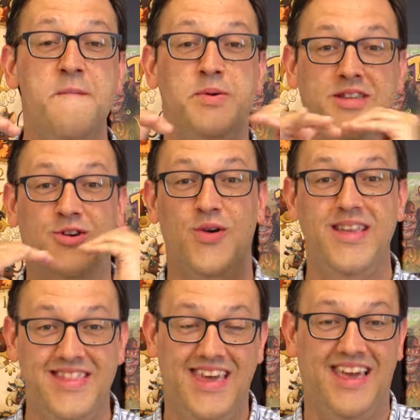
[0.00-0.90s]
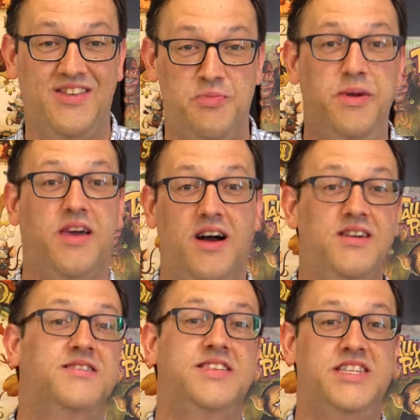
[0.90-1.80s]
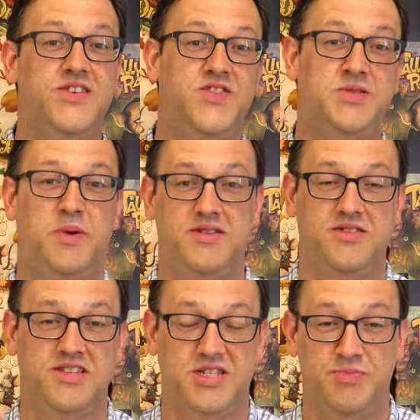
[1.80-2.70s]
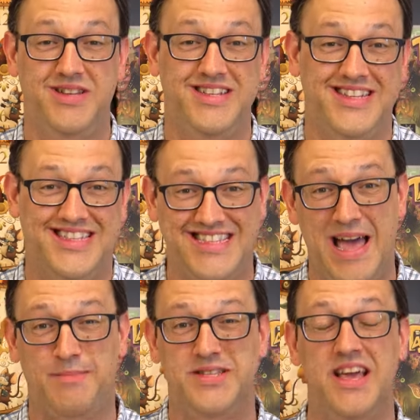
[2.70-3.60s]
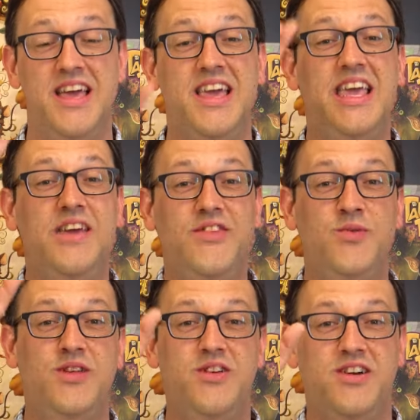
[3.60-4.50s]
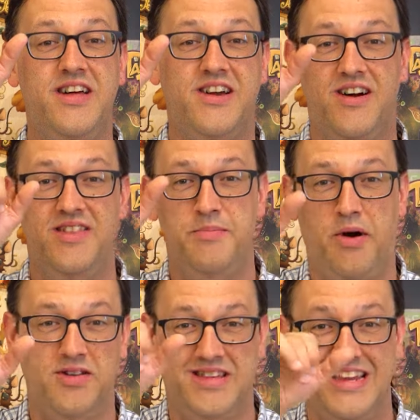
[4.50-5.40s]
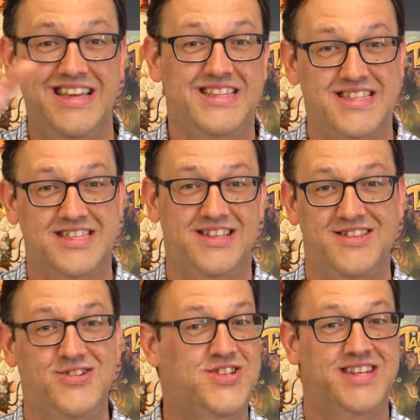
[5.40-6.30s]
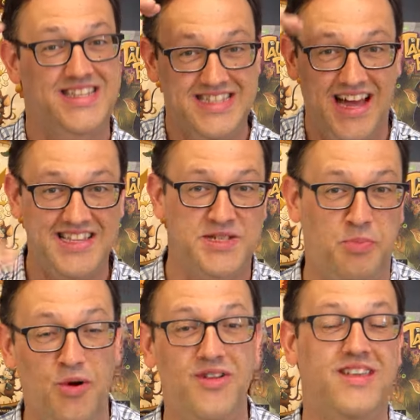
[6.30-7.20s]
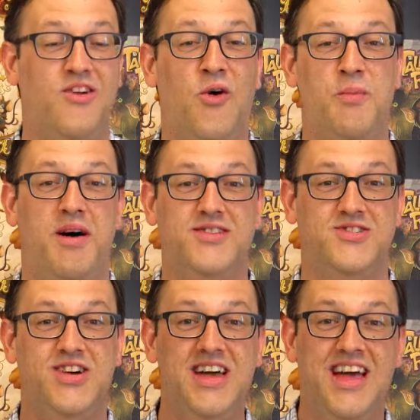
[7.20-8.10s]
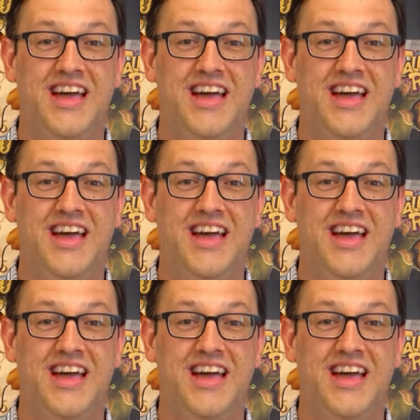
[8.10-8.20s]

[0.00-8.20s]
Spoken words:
But the great thing is, because each of these puzzles is split into steps, even when you click on the part that is the solution, it's not spoiling the whole puzzle.